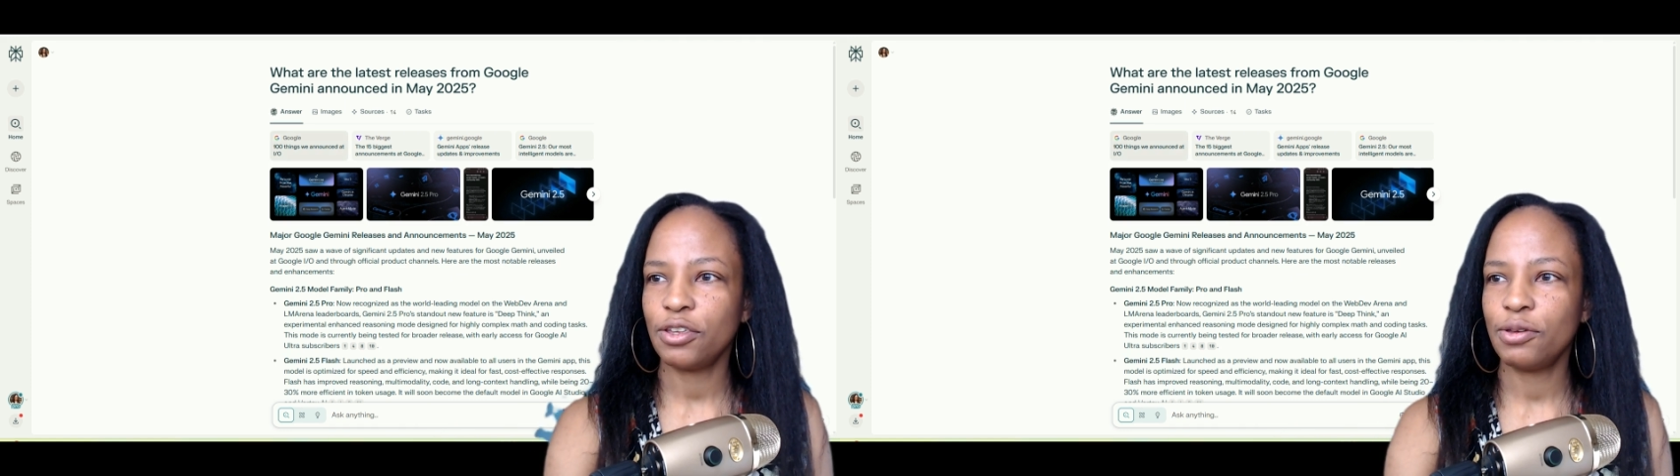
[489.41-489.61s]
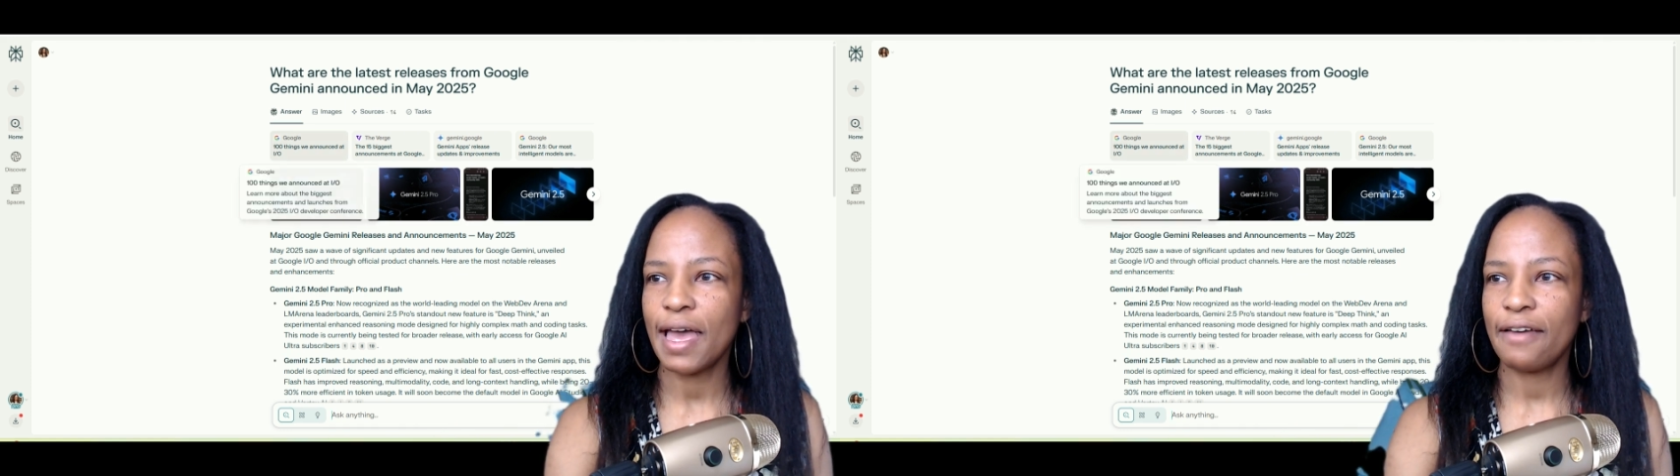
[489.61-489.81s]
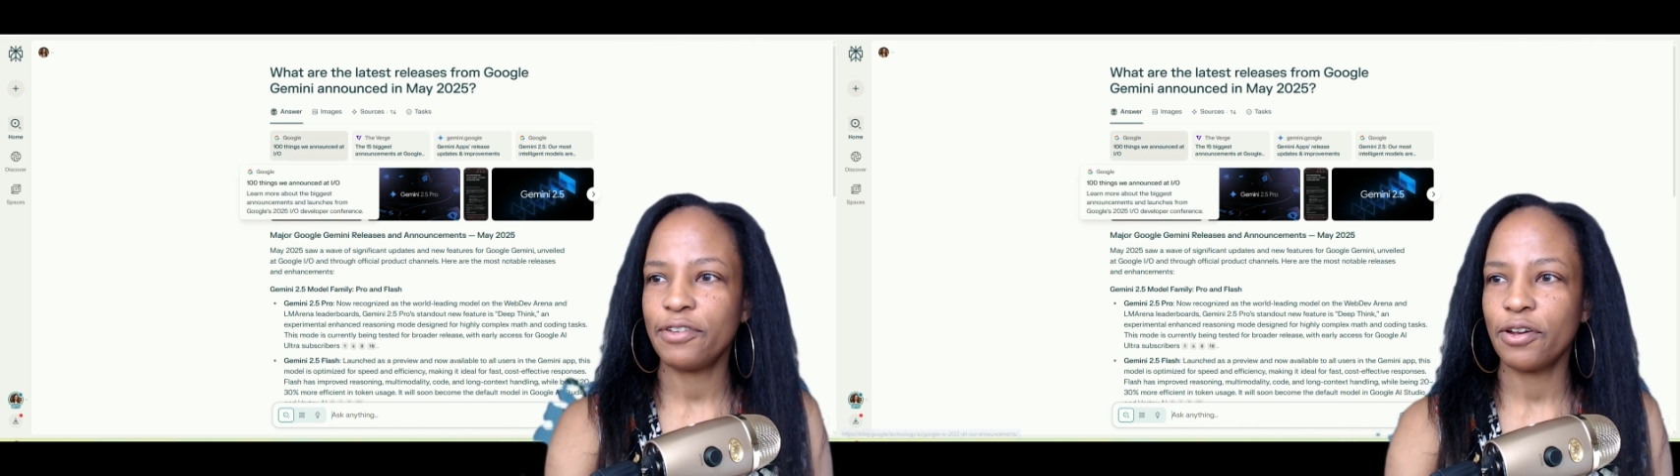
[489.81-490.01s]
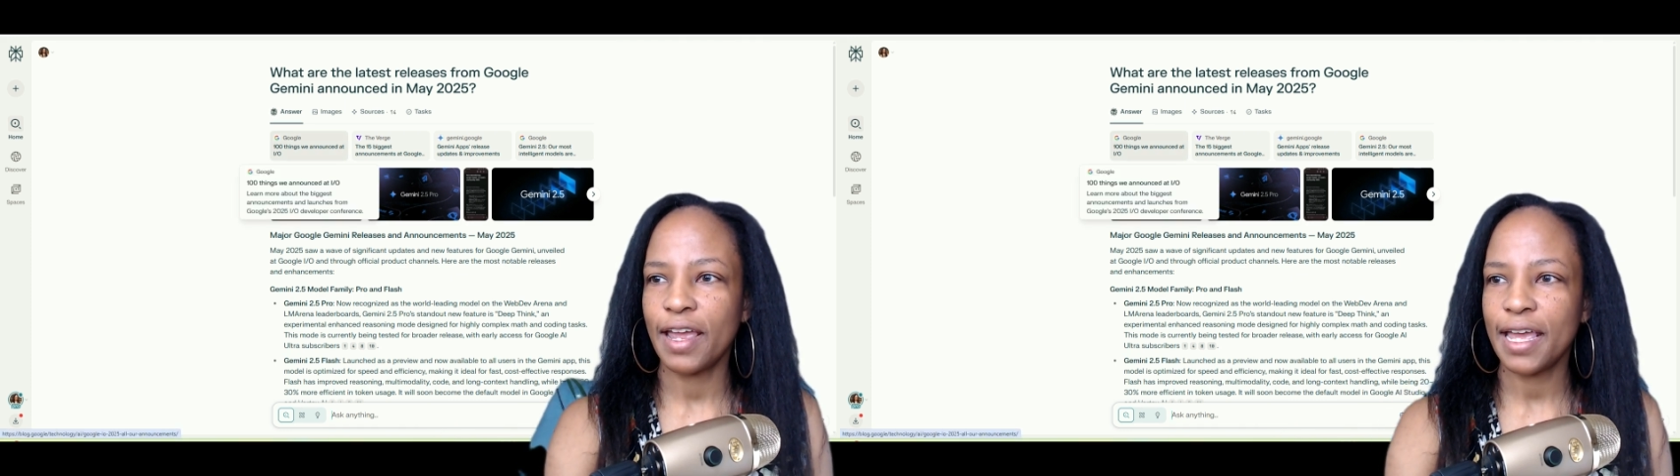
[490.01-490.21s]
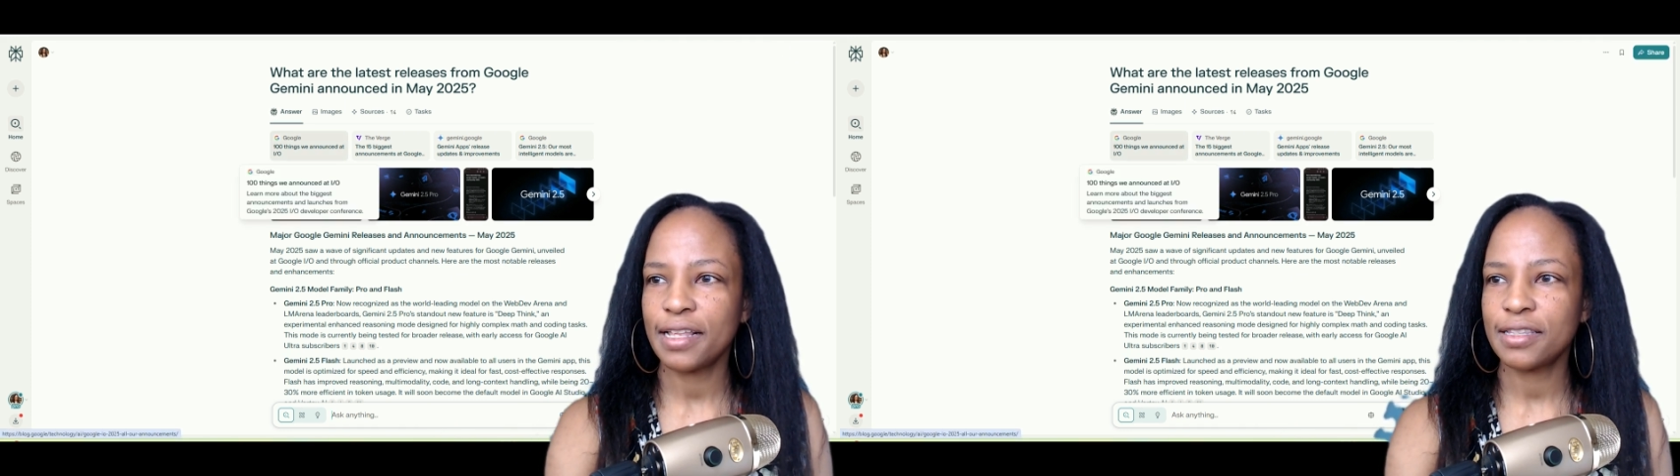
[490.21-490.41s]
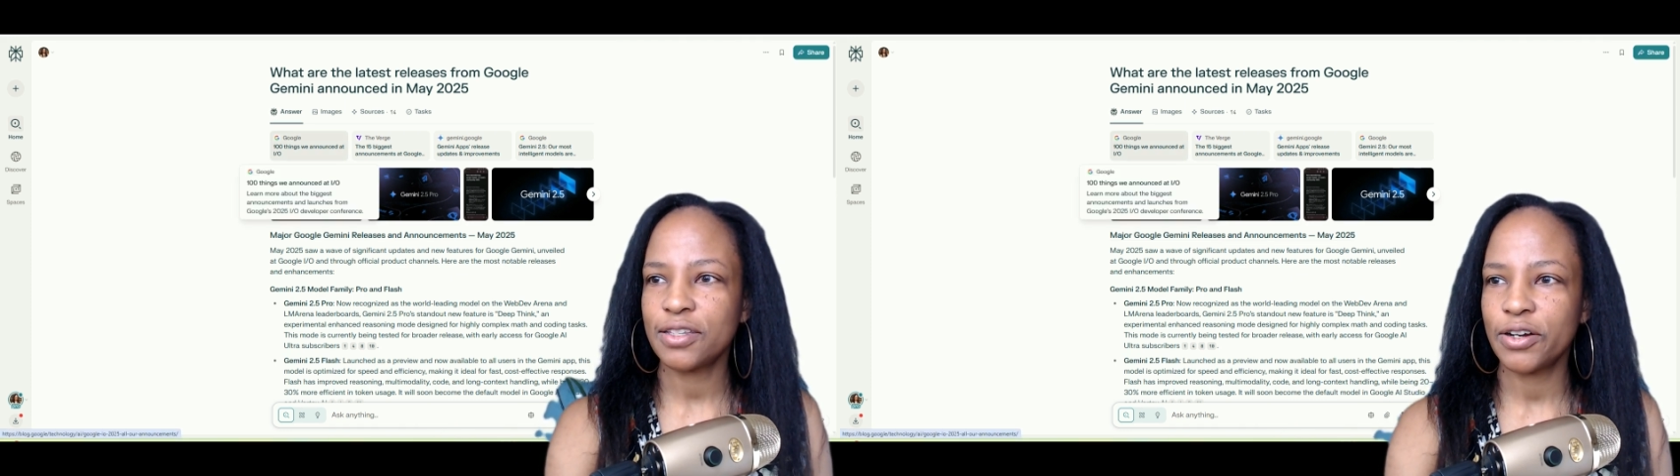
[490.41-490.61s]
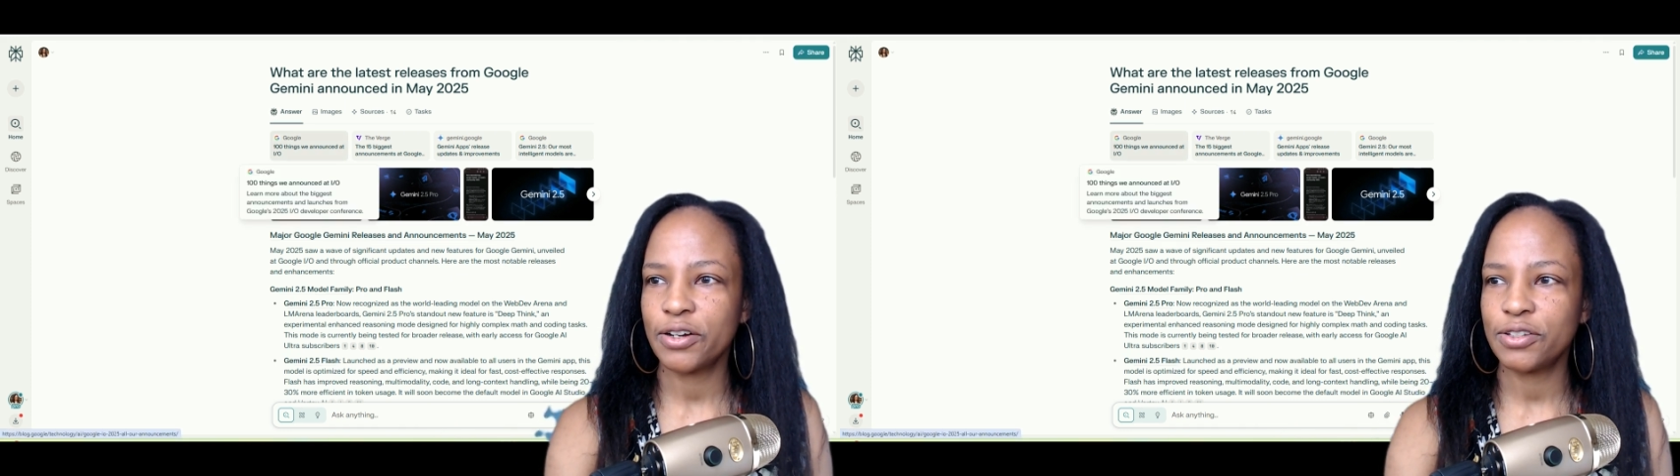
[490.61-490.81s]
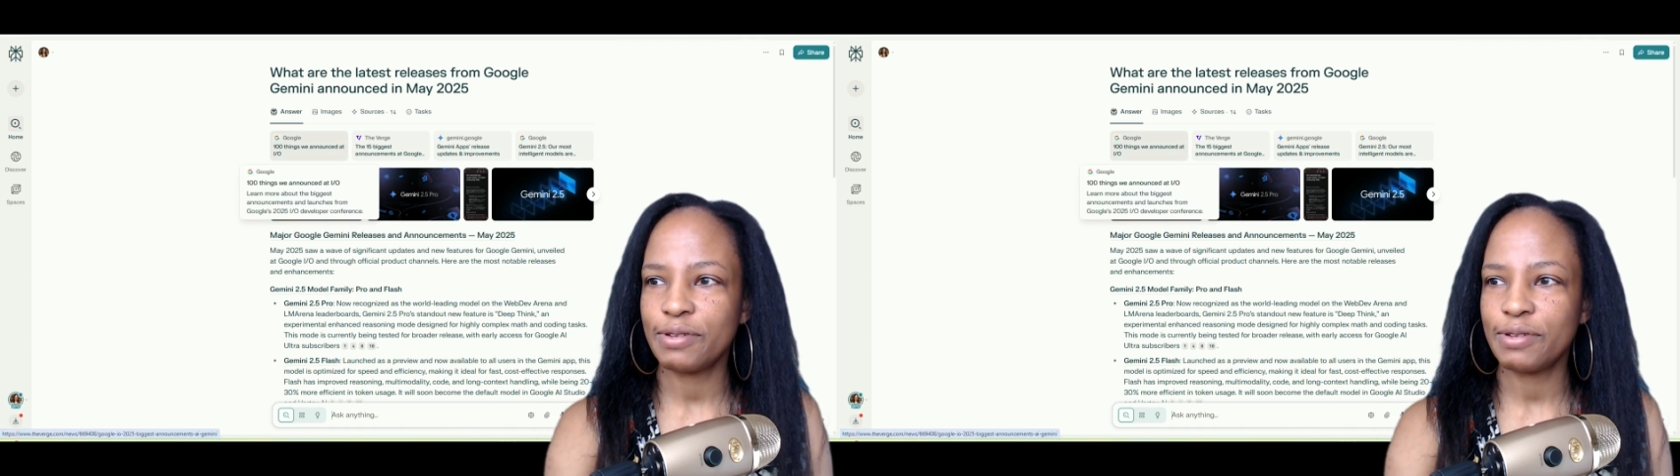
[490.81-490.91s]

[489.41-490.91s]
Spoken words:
You have your answers,